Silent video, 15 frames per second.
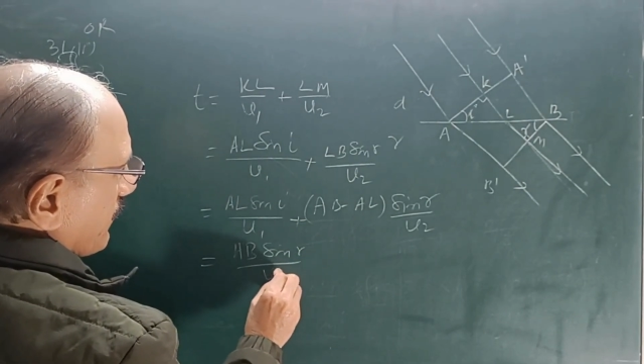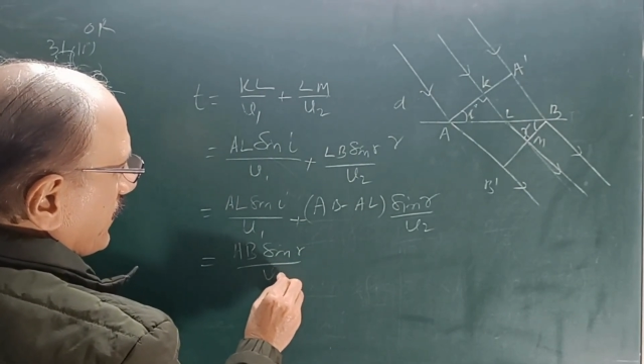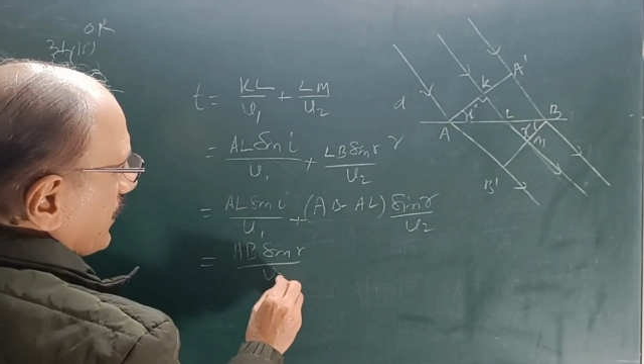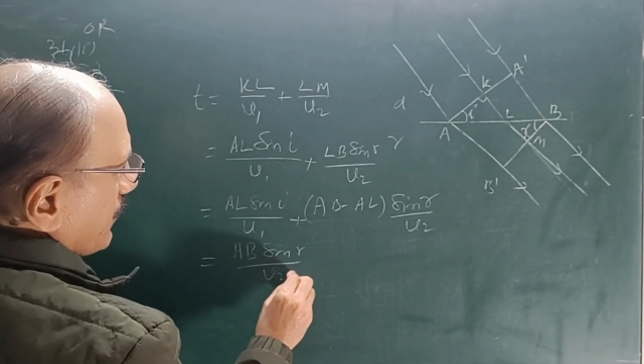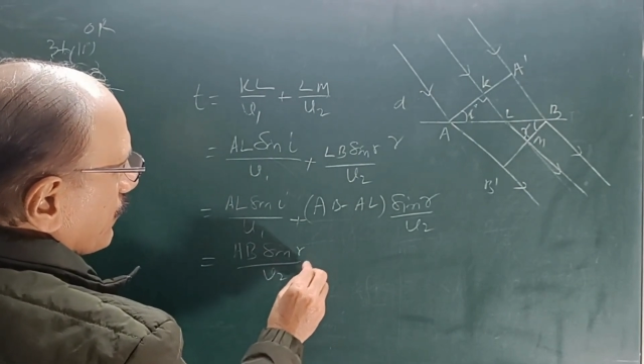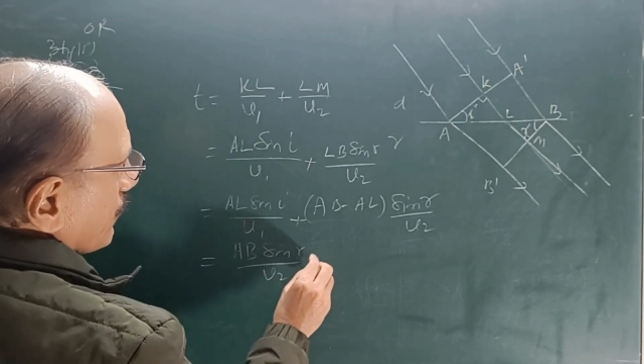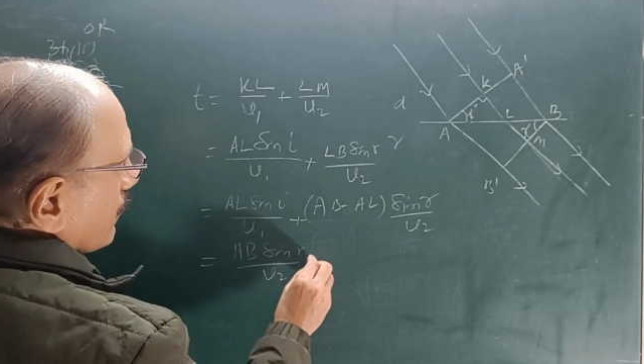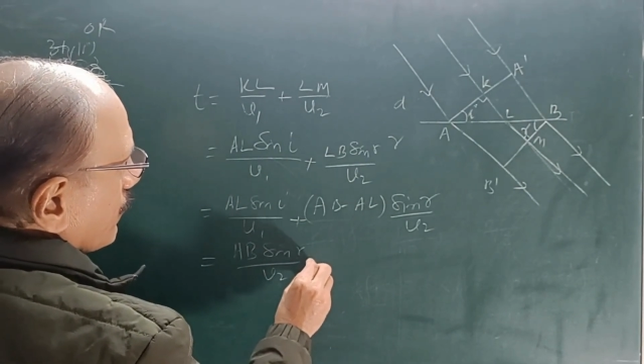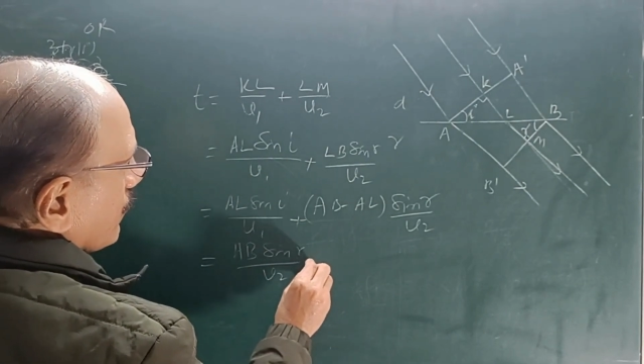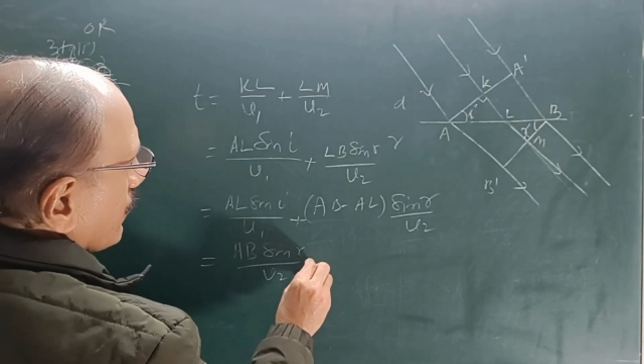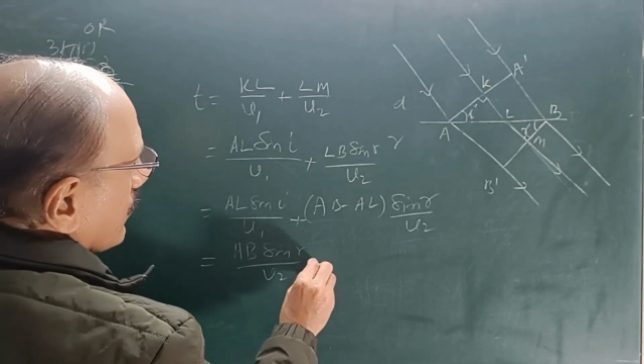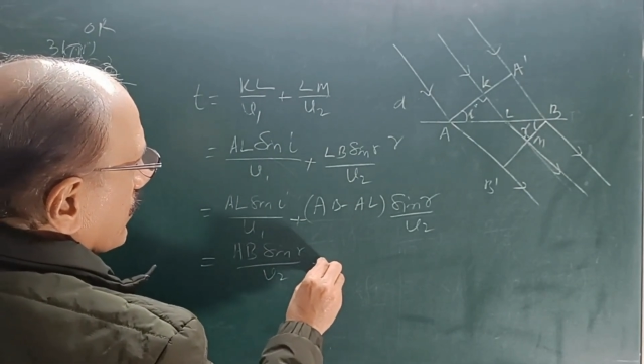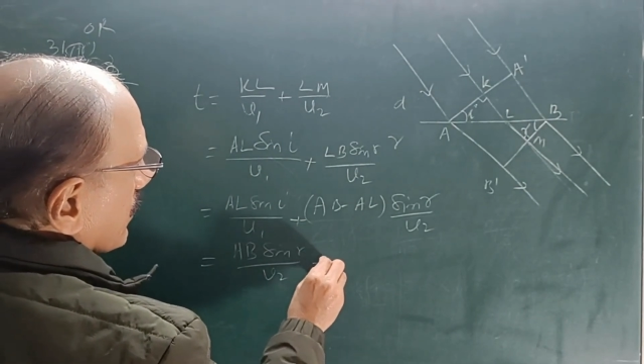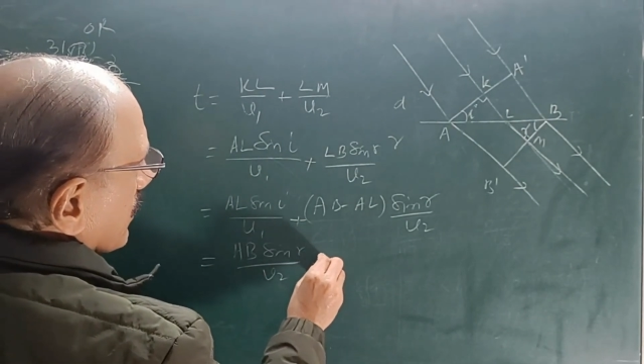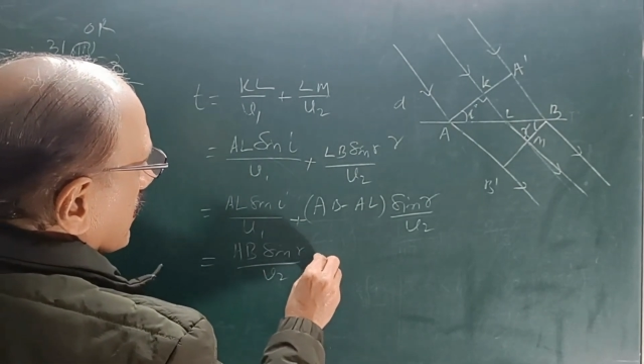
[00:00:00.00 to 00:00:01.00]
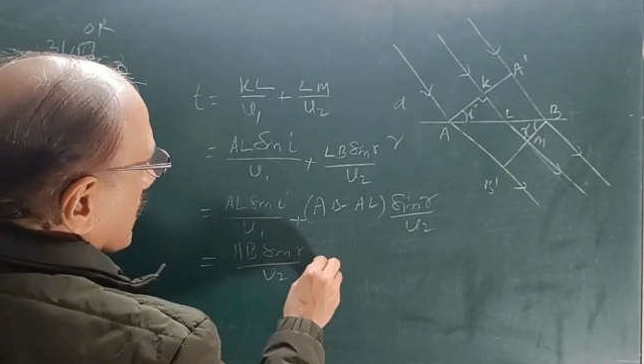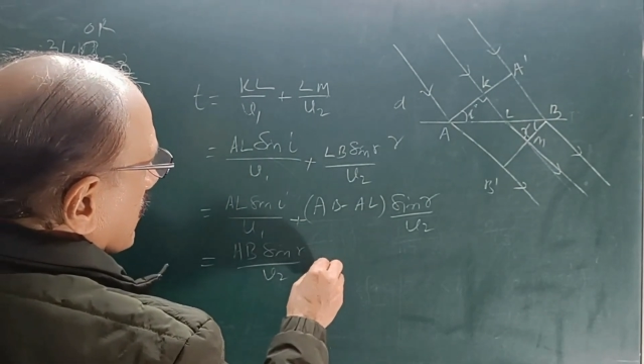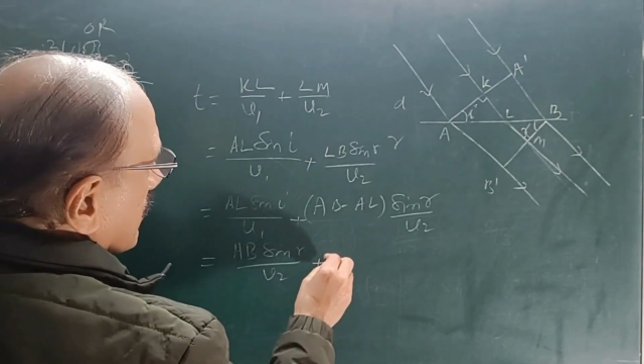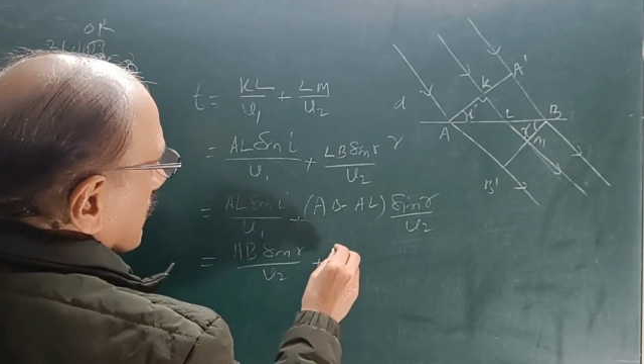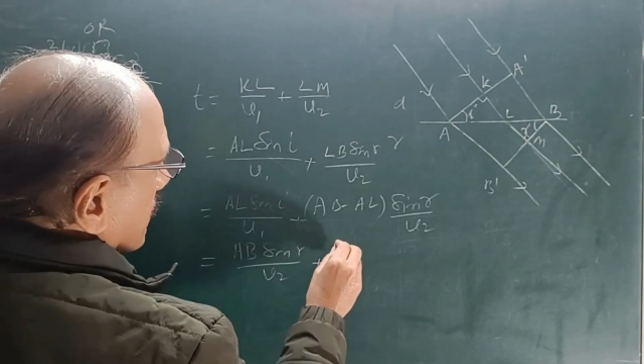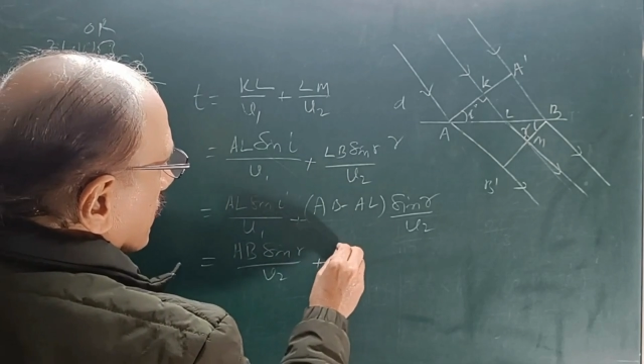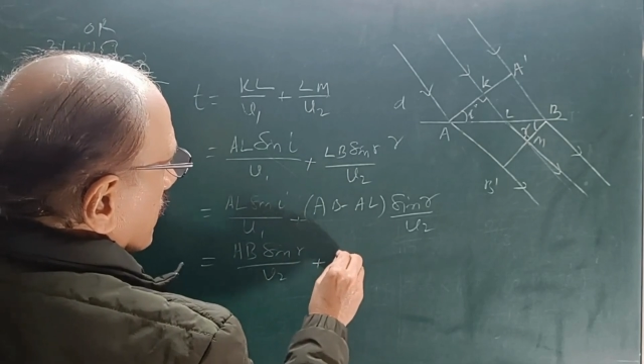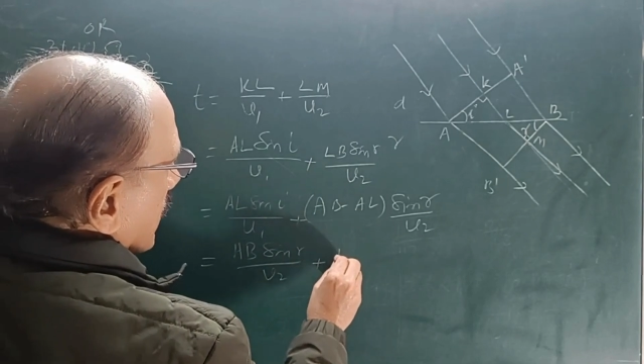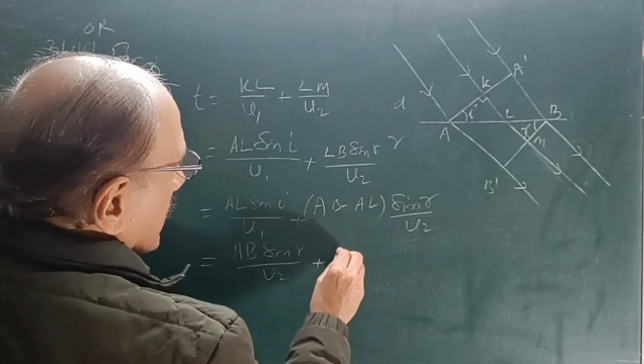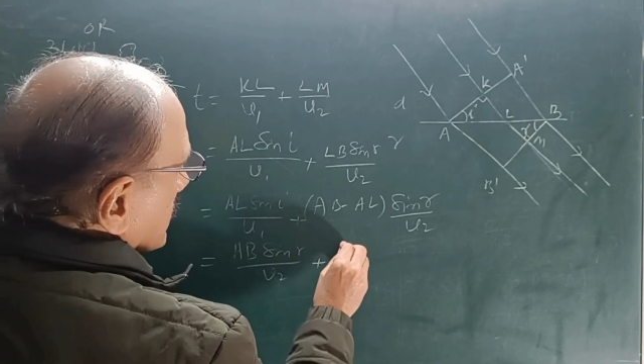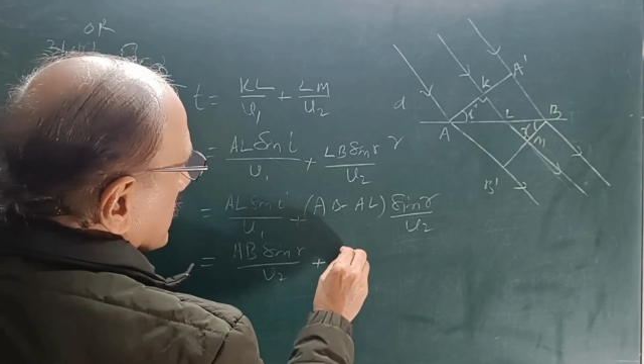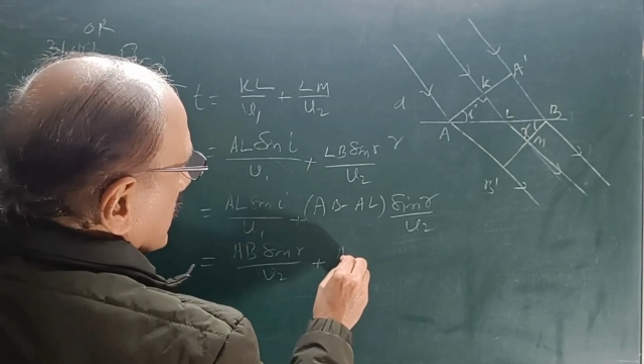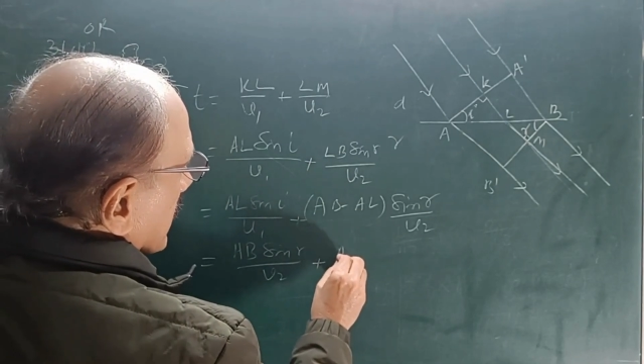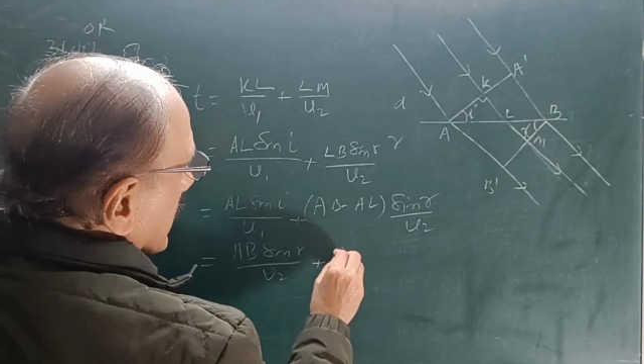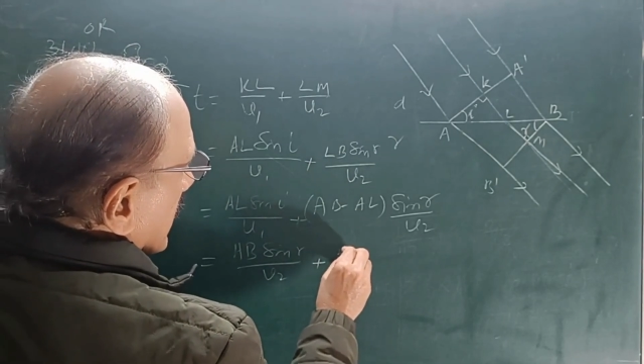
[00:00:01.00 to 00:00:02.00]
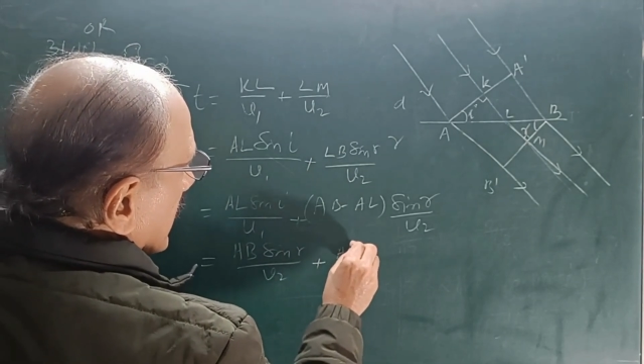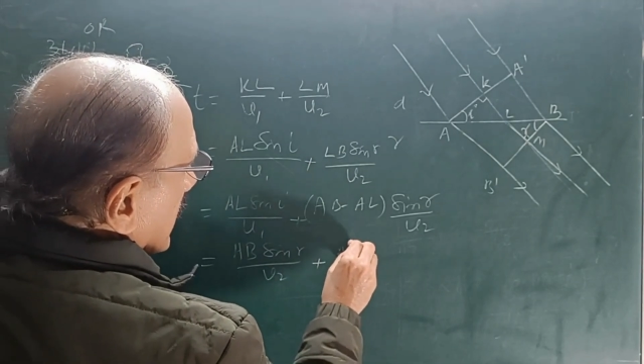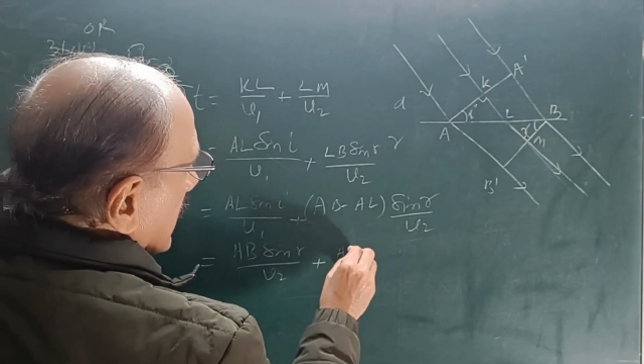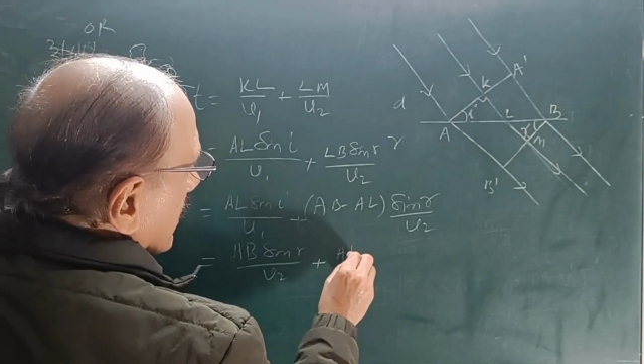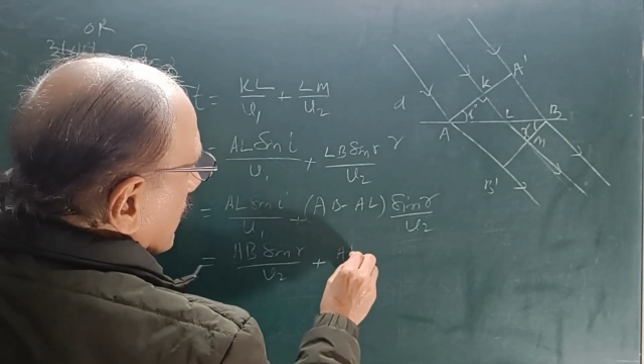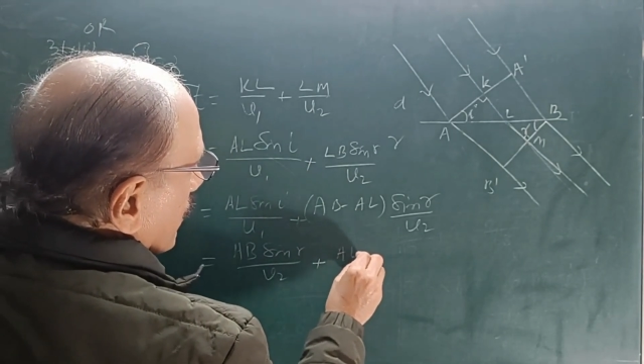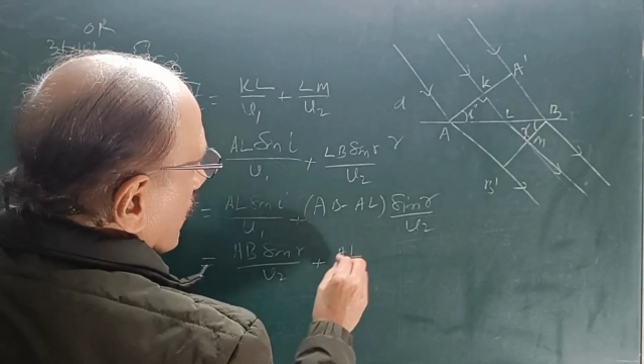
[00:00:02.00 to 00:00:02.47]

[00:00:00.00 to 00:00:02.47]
V2 plus AL